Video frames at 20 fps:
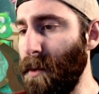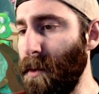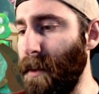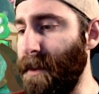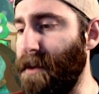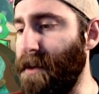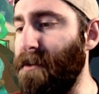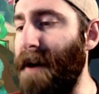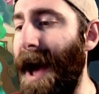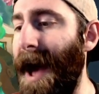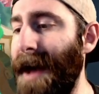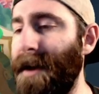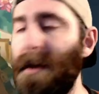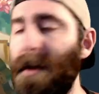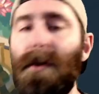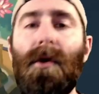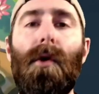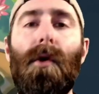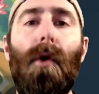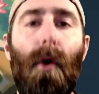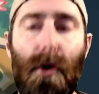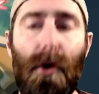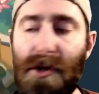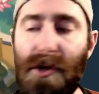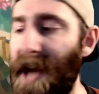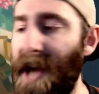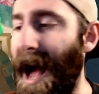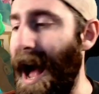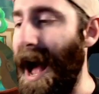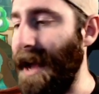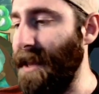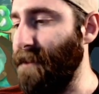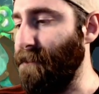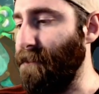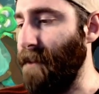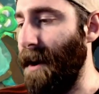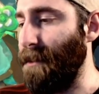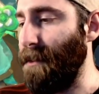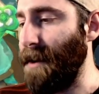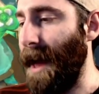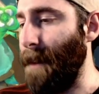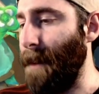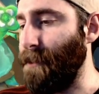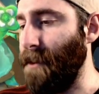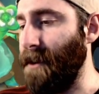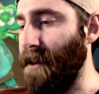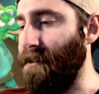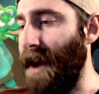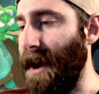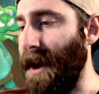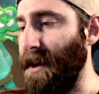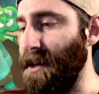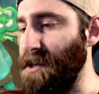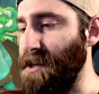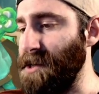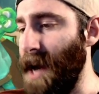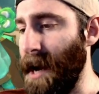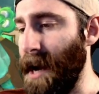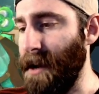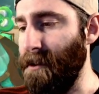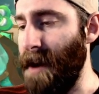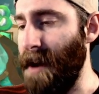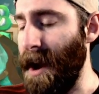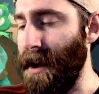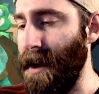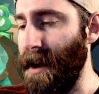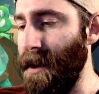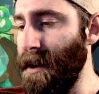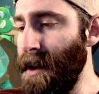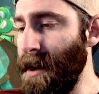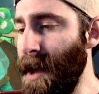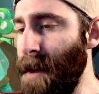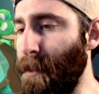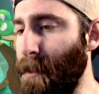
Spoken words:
with Kraken or Shark if we're able to upgrade Kraken to Sharkaraka.